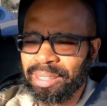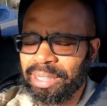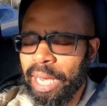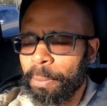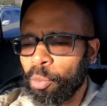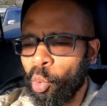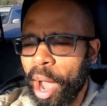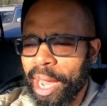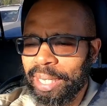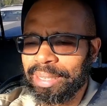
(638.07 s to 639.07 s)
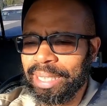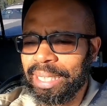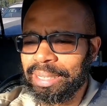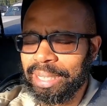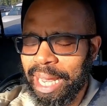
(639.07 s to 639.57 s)
depth-wise
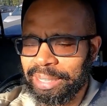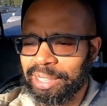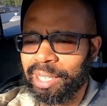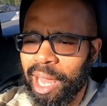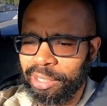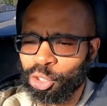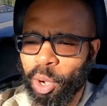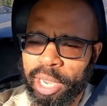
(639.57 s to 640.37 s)
into that slot so